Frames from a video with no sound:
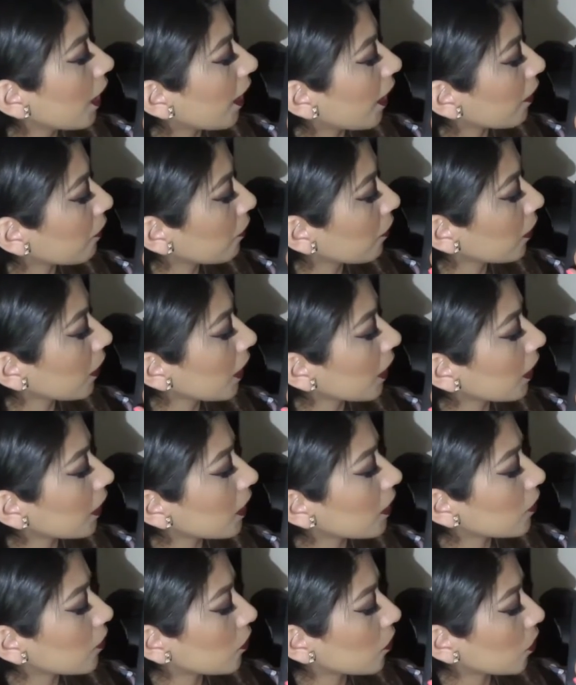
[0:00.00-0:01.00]
I feel like
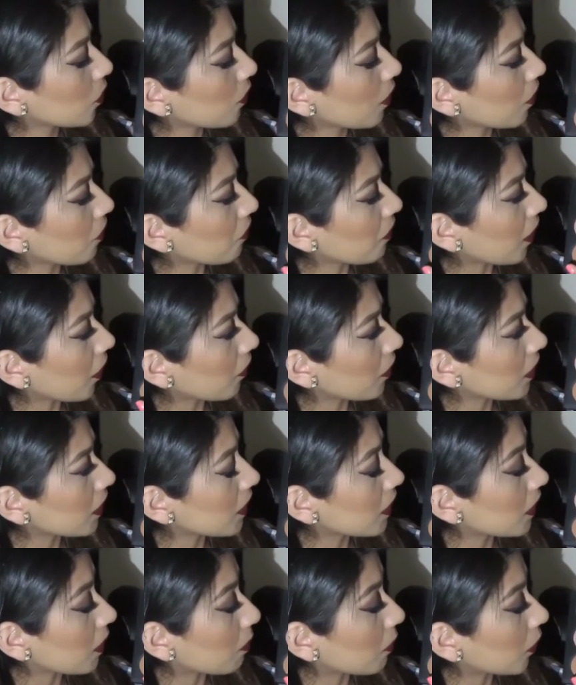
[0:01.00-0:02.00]
these two are very
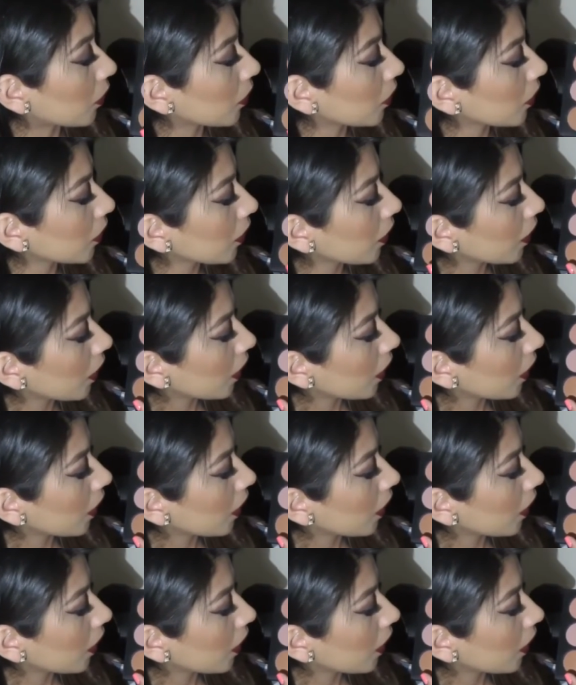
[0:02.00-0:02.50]
similar.